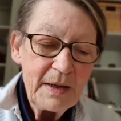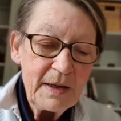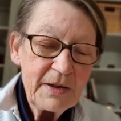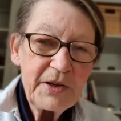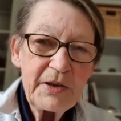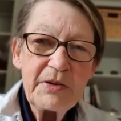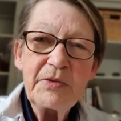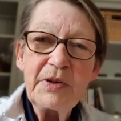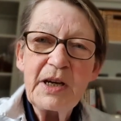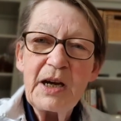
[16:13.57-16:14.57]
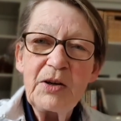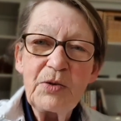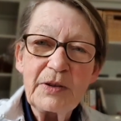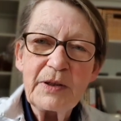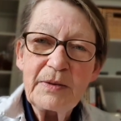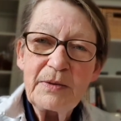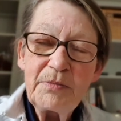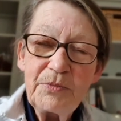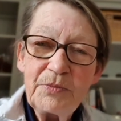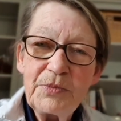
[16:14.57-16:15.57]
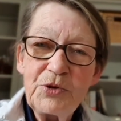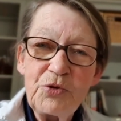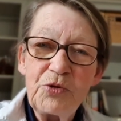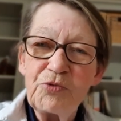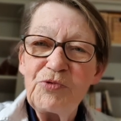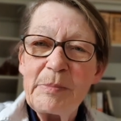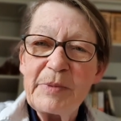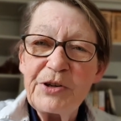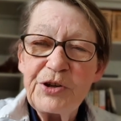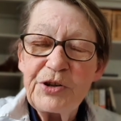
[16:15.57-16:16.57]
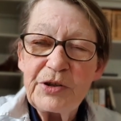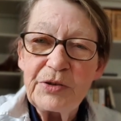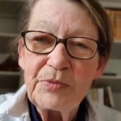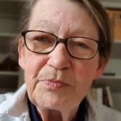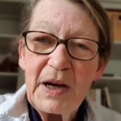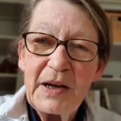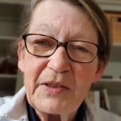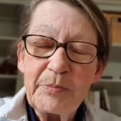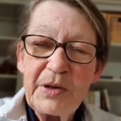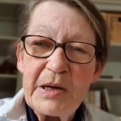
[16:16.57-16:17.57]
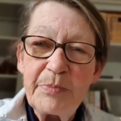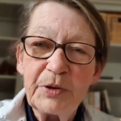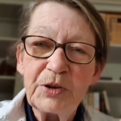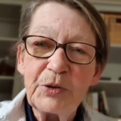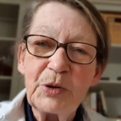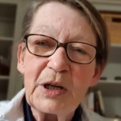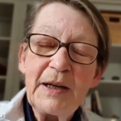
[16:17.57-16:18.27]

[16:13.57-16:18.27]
So you can go and talk rubbish to other people who are